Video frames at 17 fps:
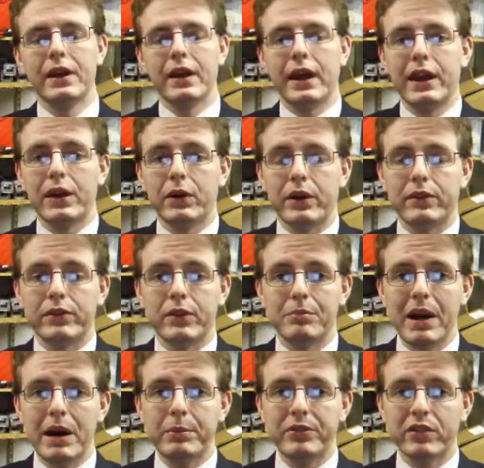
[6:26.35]
Anyway, the
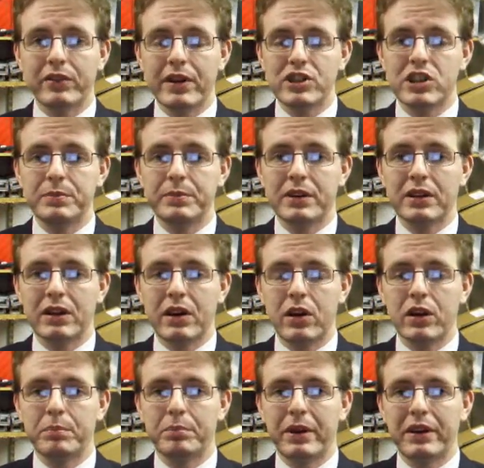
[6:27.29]
maps have actually been cut
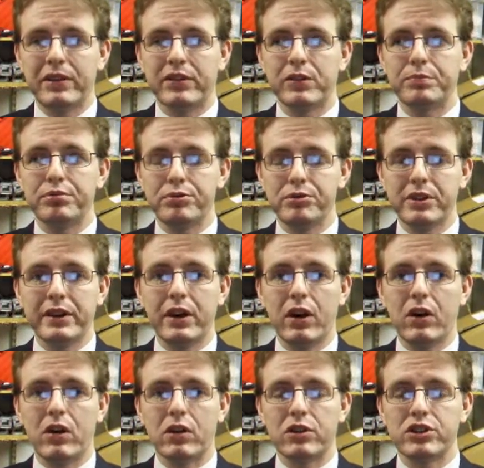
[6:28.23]
and pasted pretty
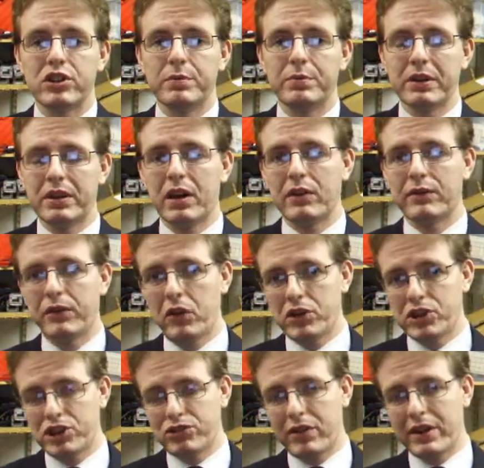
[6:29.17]
harsh. They've been cut very
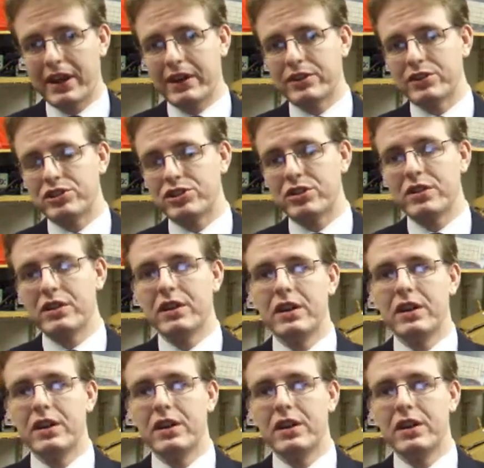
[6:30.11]
straight edged.